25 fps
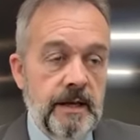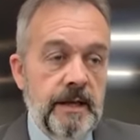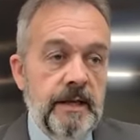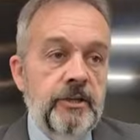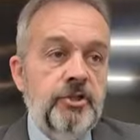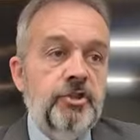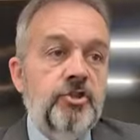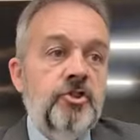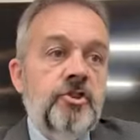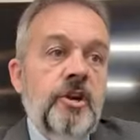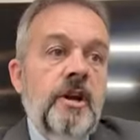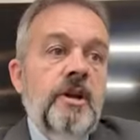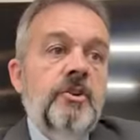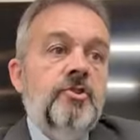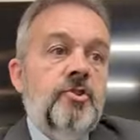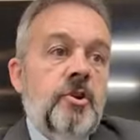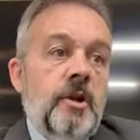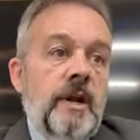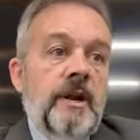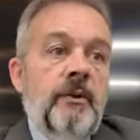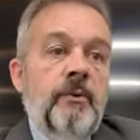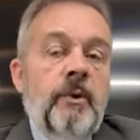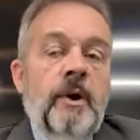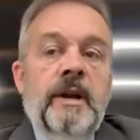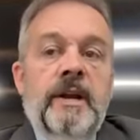
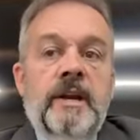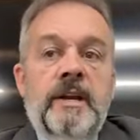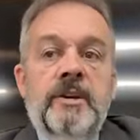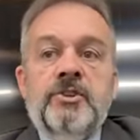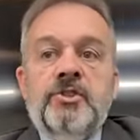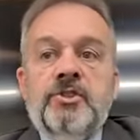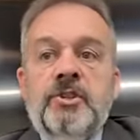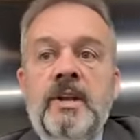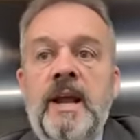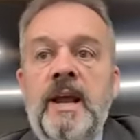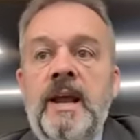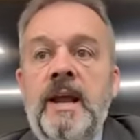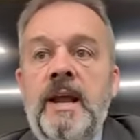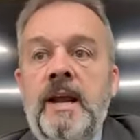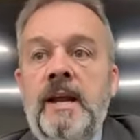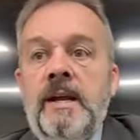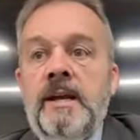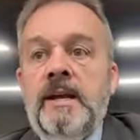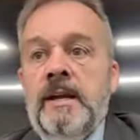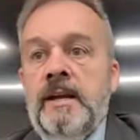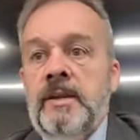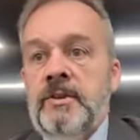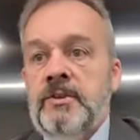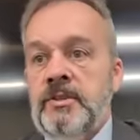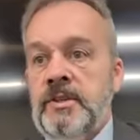Essentially, what he's
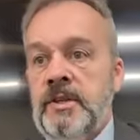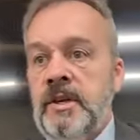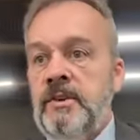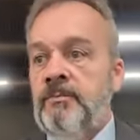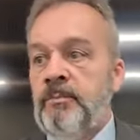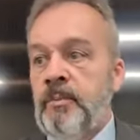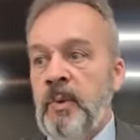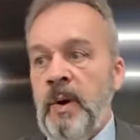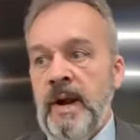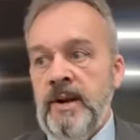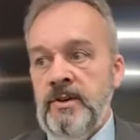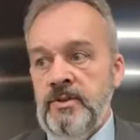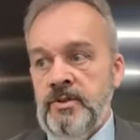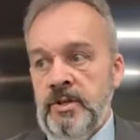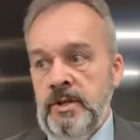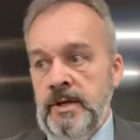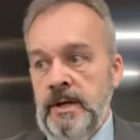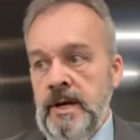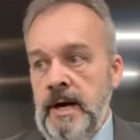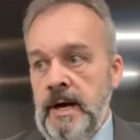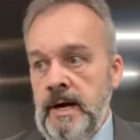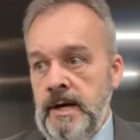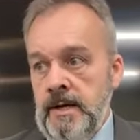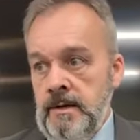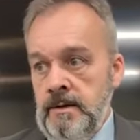saying is give praise to
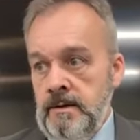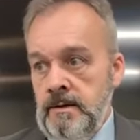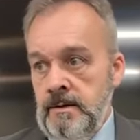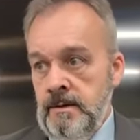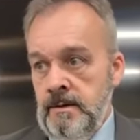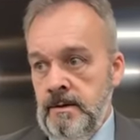God